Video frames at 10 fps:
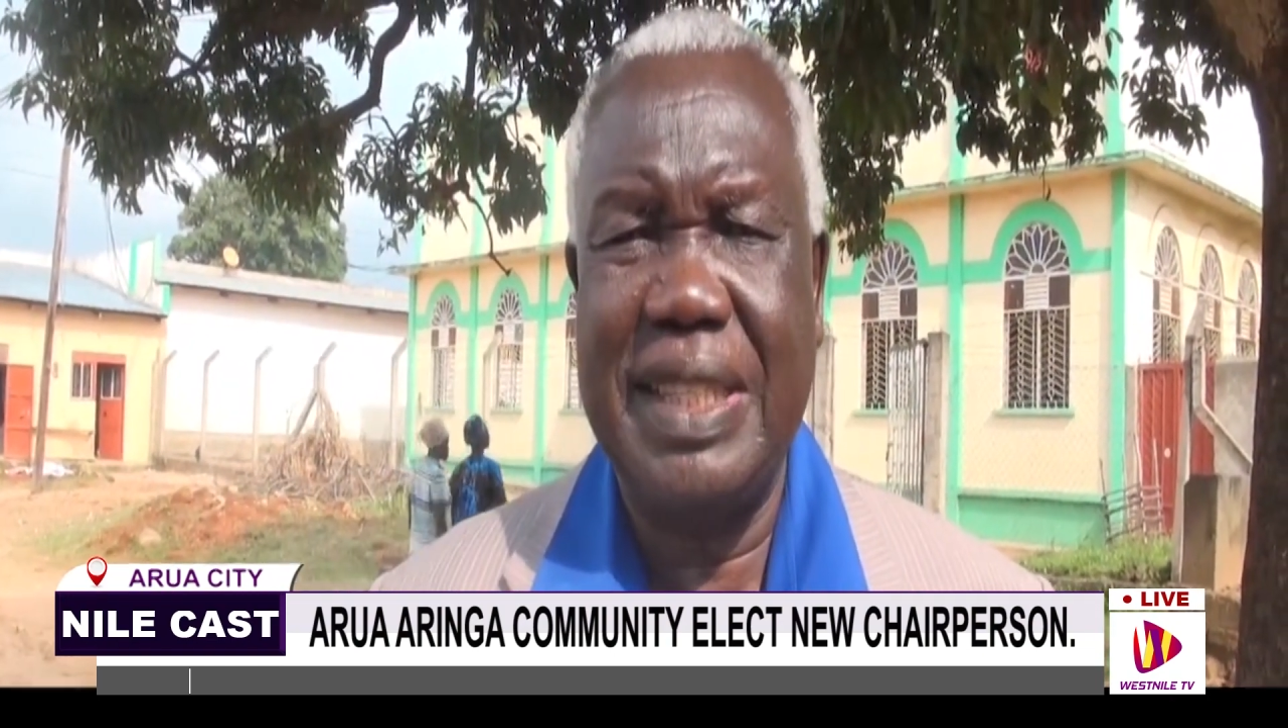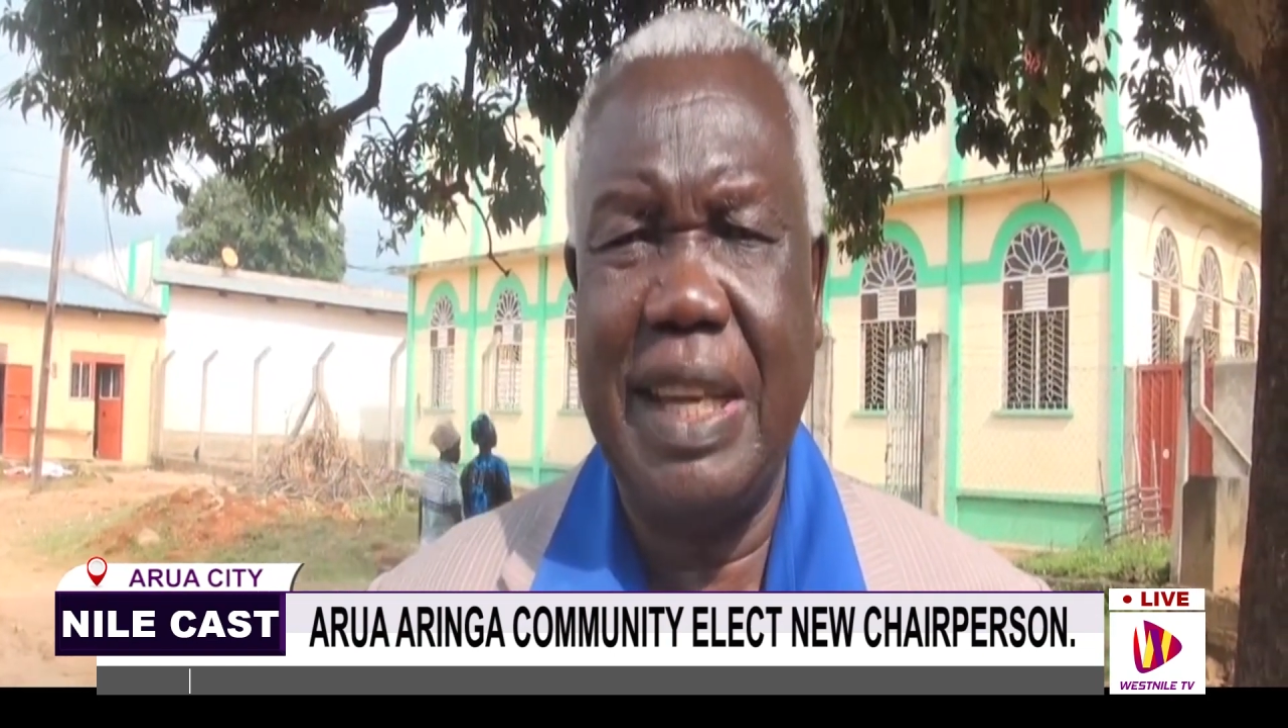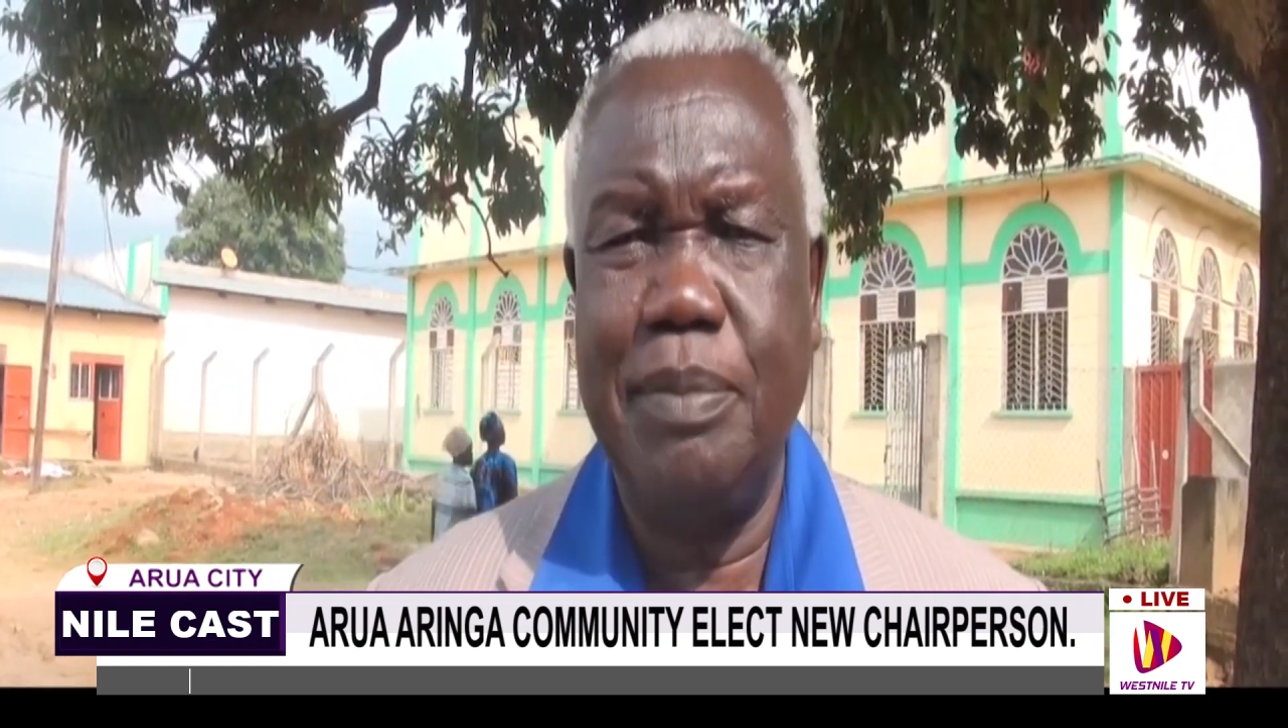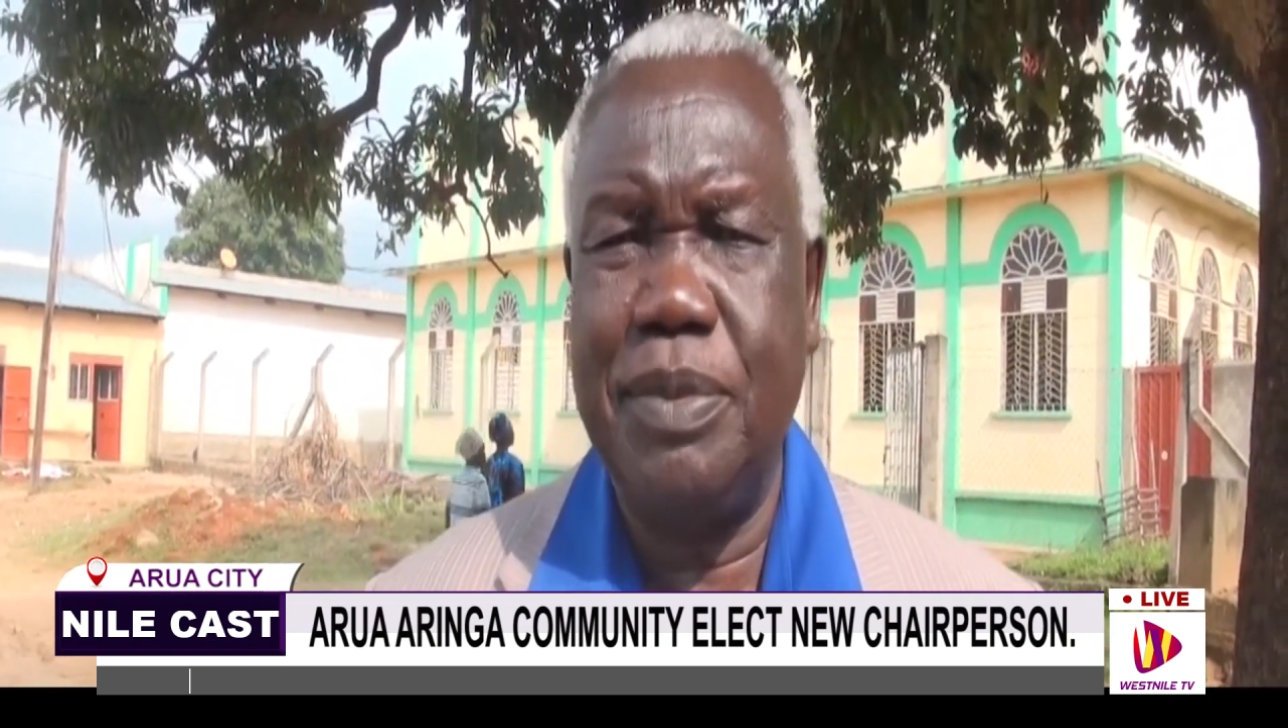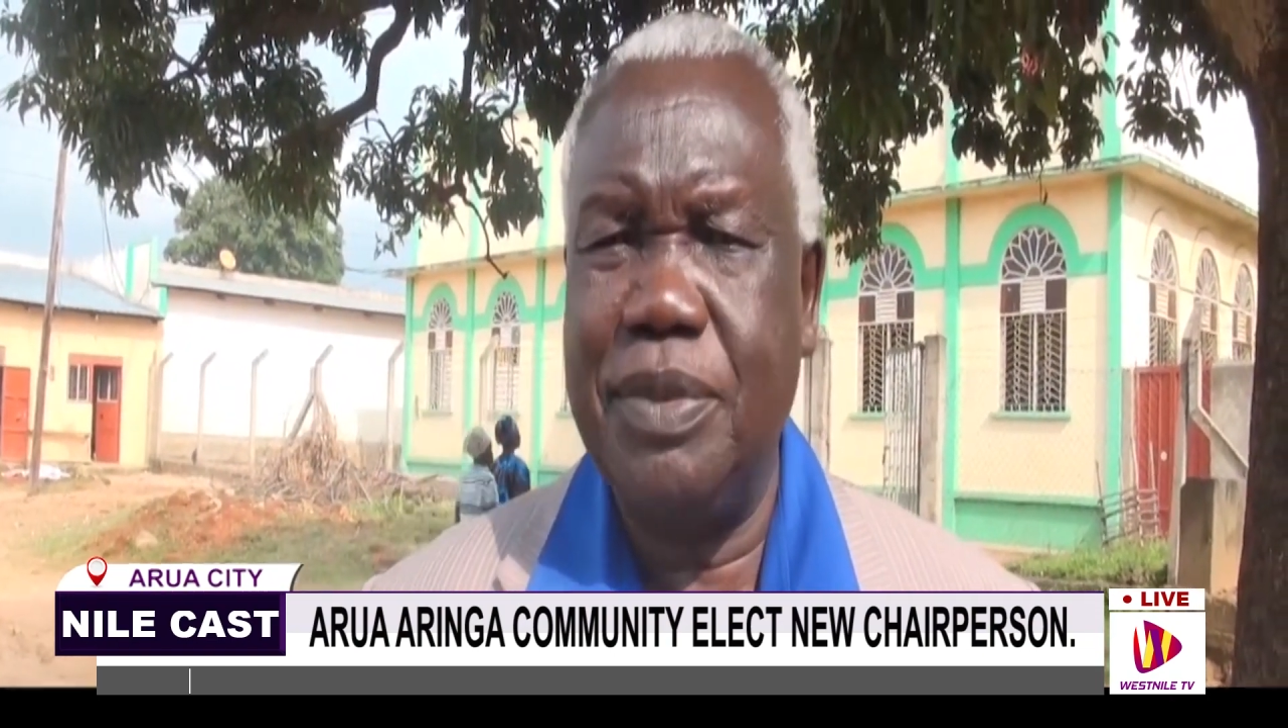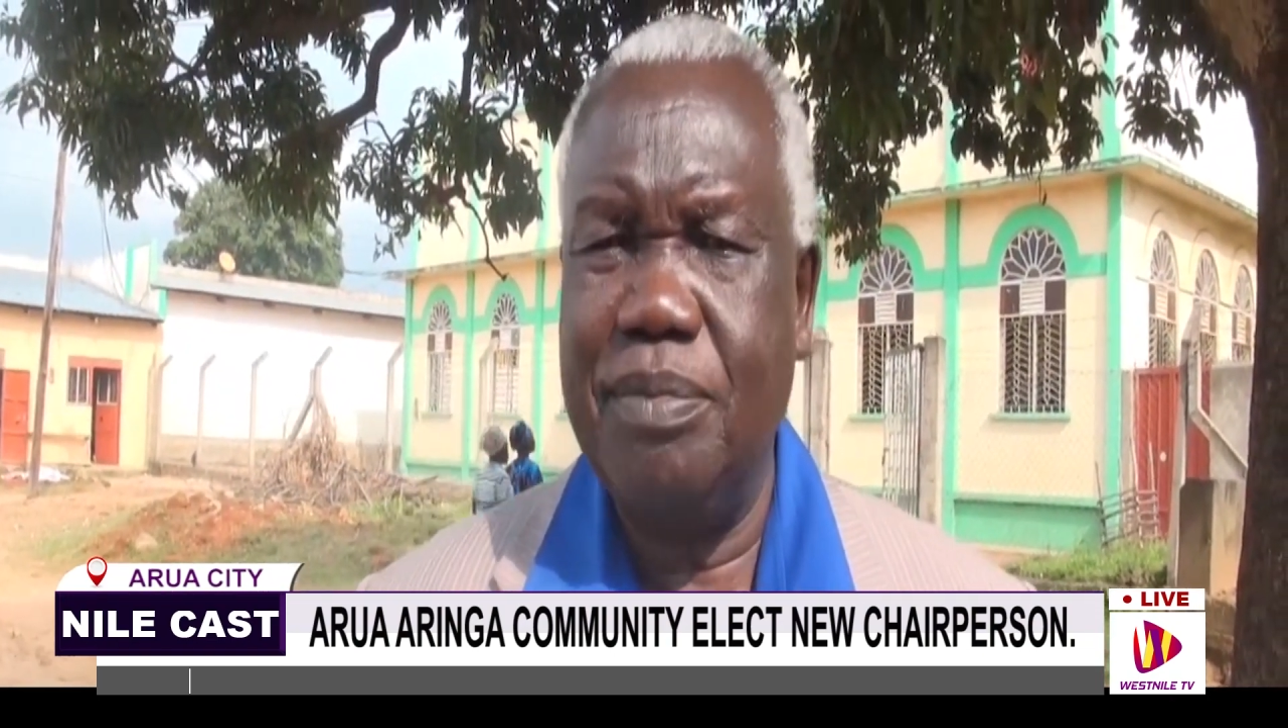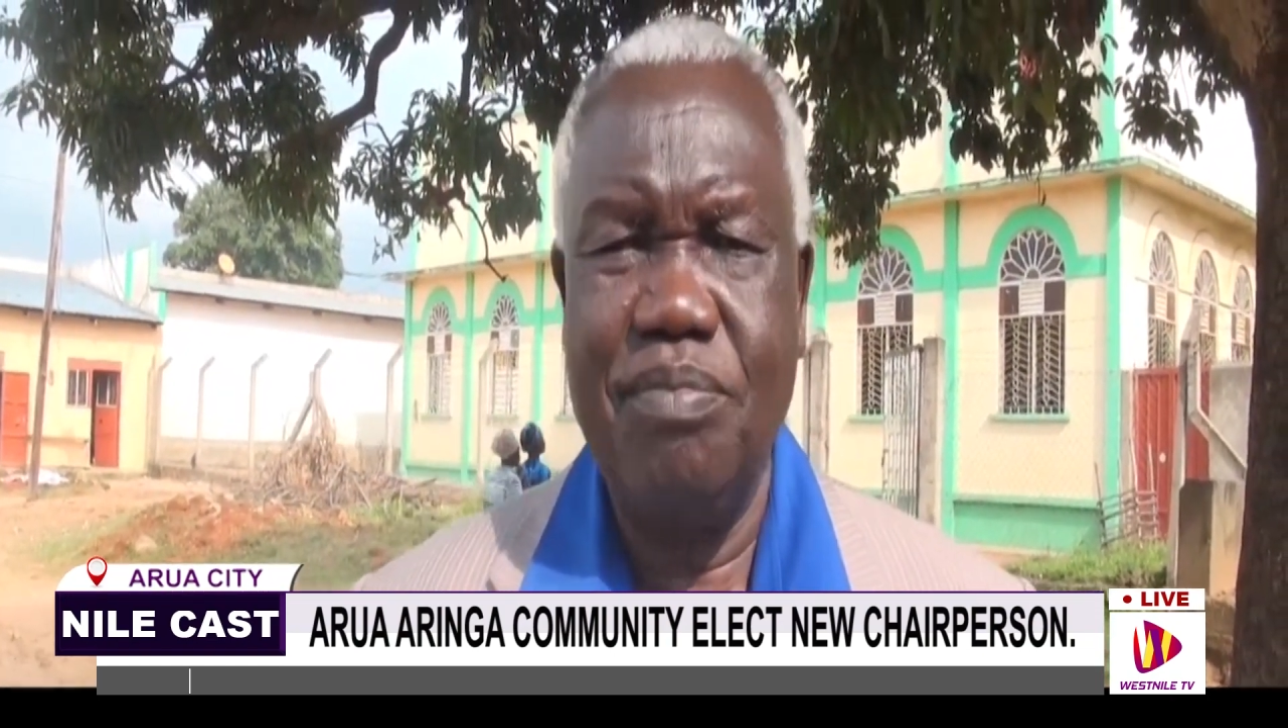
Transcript: times,